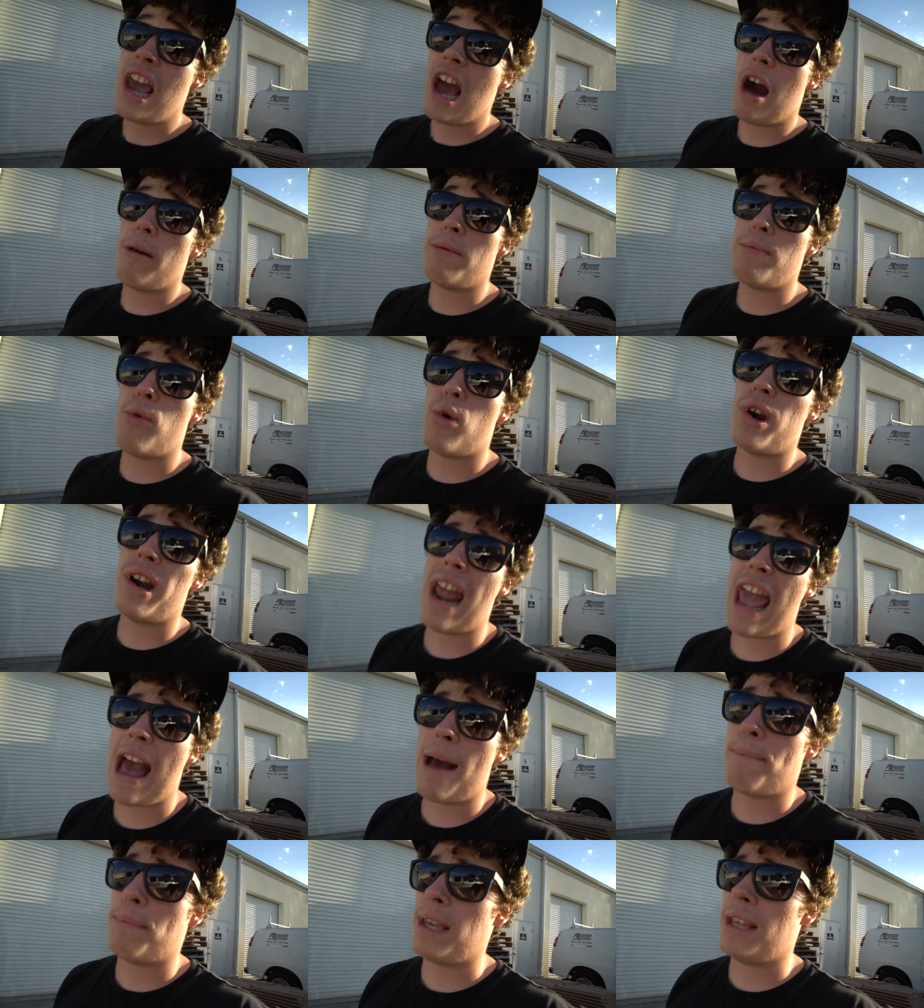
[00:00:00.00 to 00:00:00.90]
I'll be more than
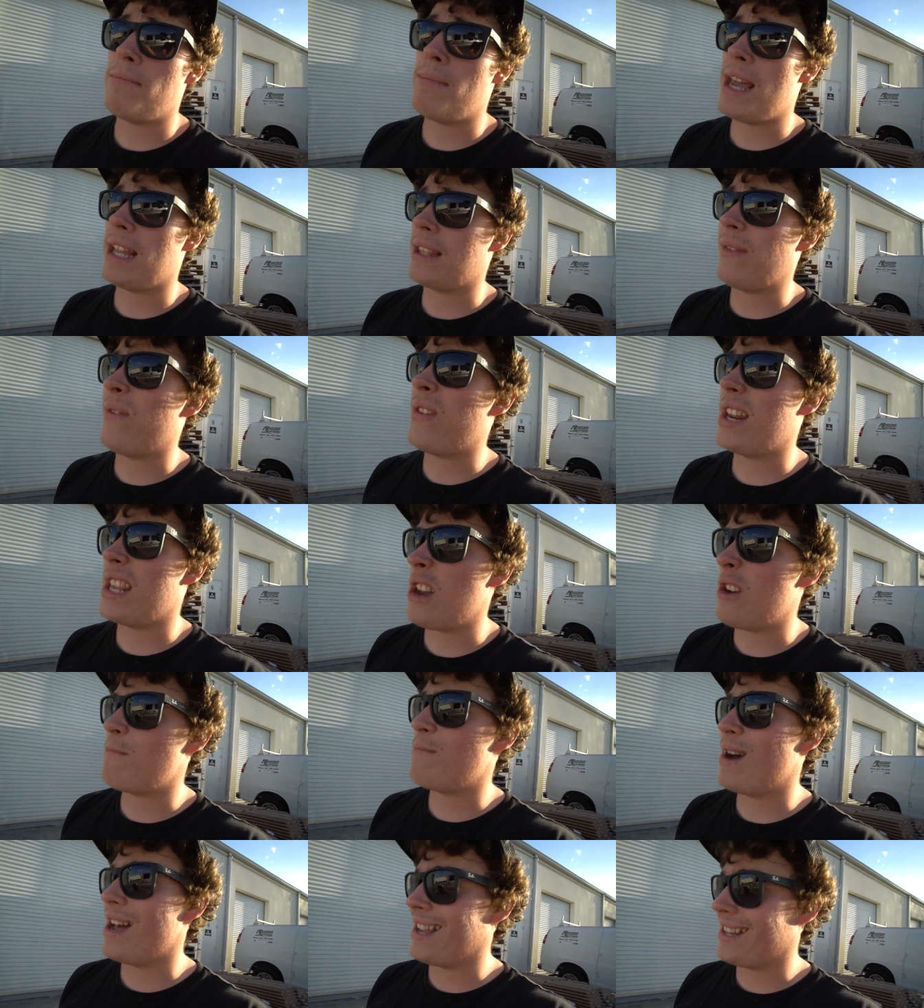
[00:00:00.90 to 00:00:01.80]
happy to make the
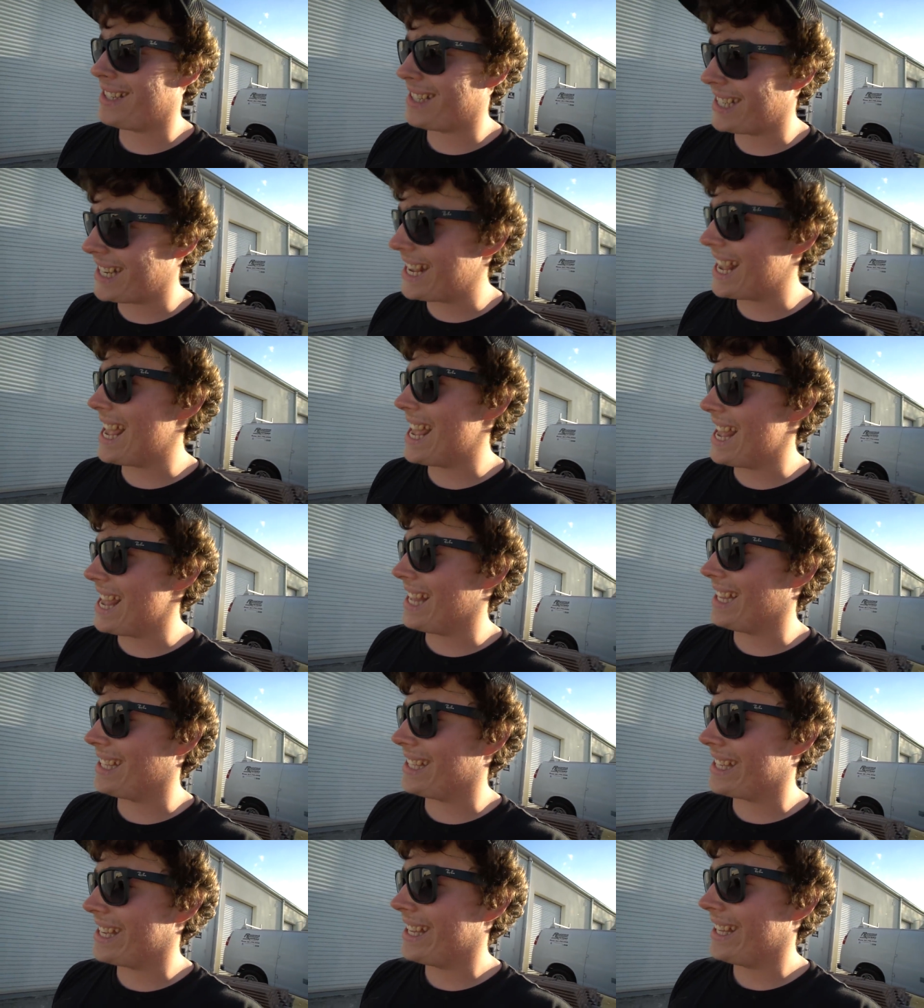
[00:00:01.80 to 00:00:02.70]
video, but she
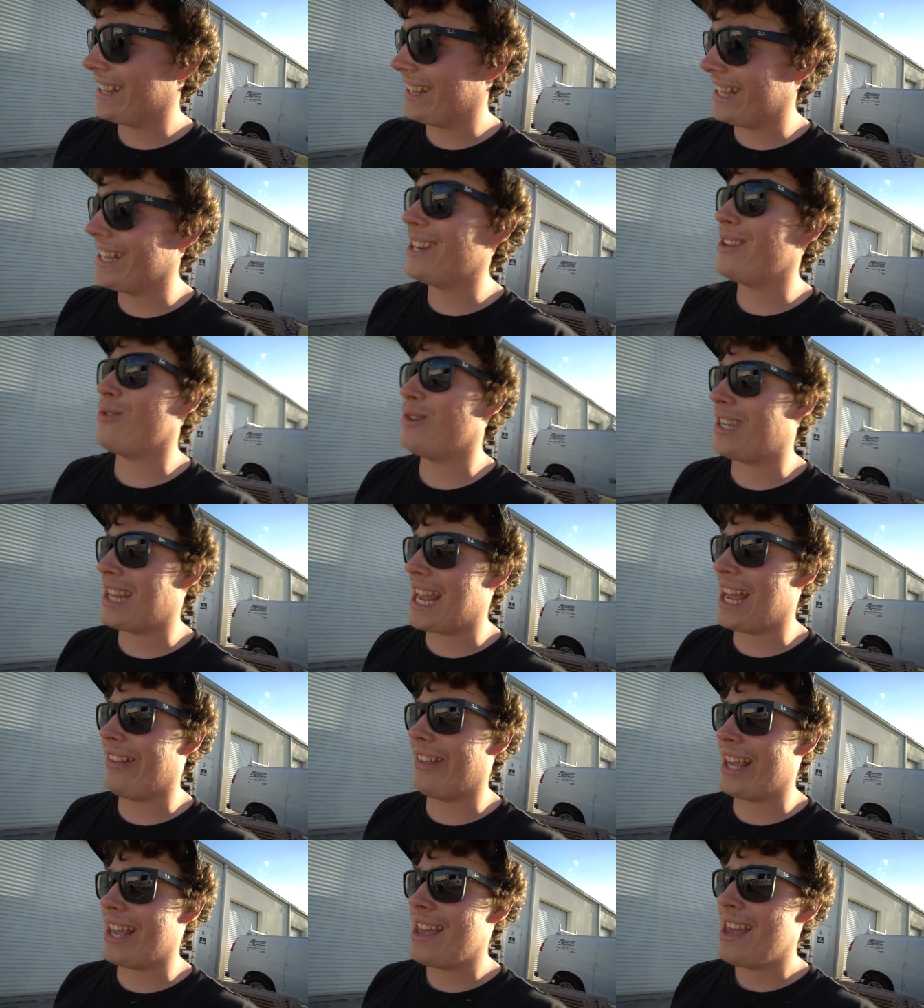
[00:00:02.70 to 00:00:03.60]
is the new
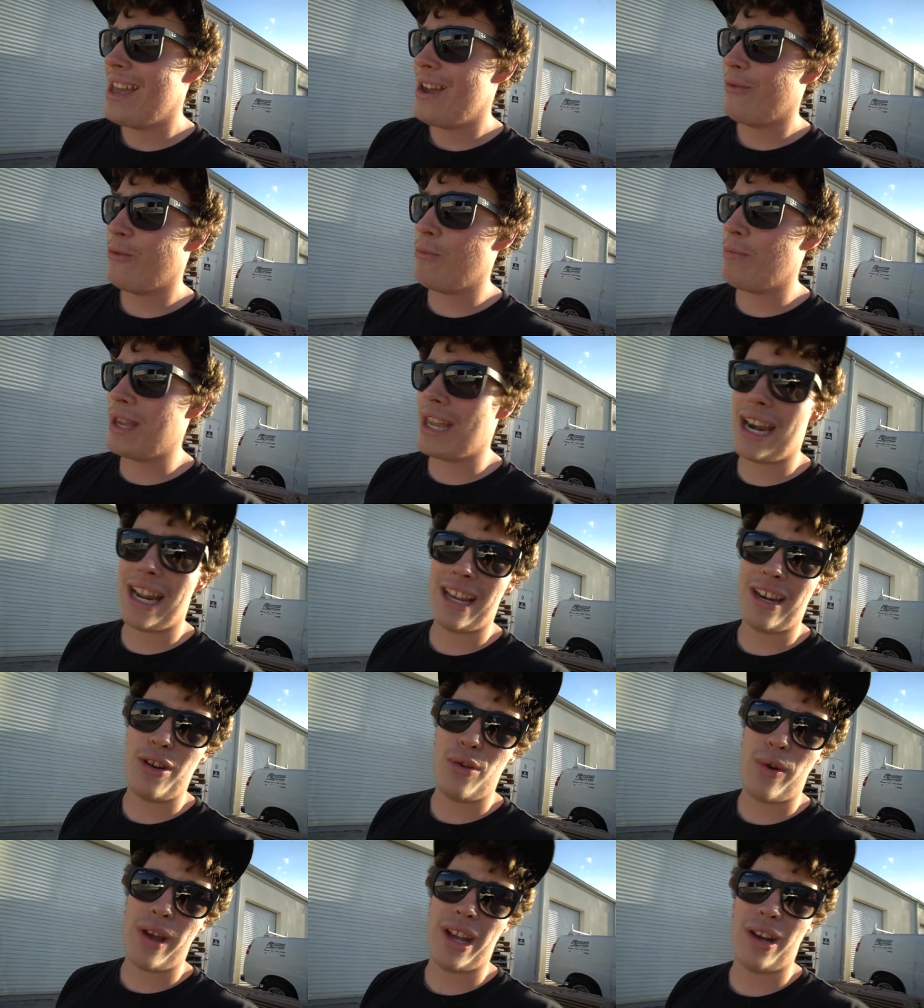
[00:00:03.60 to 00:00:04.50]
daily. We'll be getting a
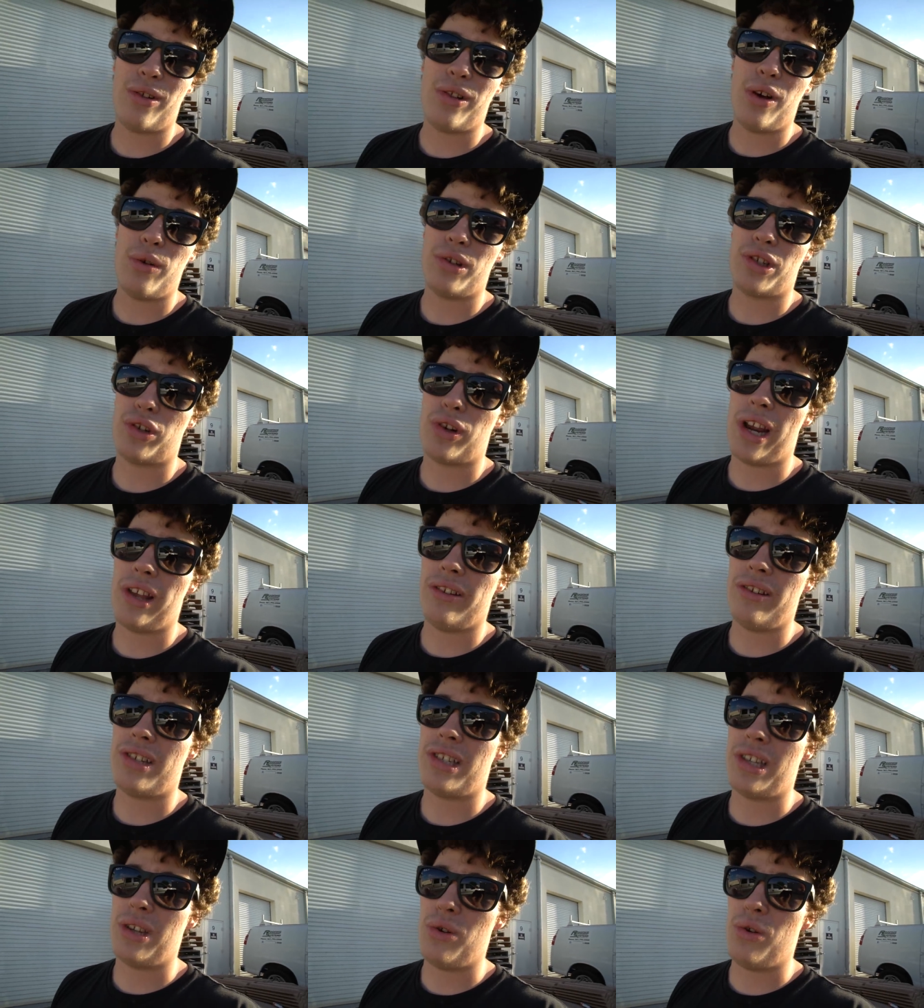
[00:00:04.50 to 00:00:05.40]
new enclosed
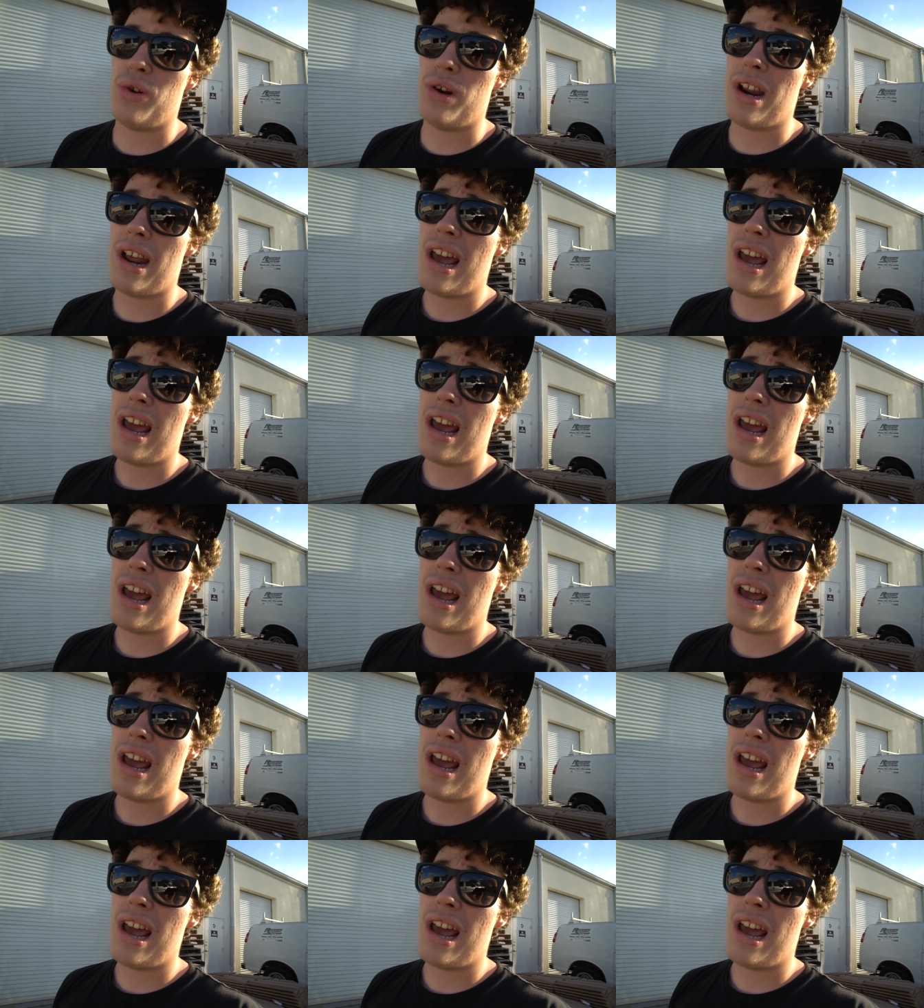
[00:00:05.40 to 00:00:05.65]
trailer soon.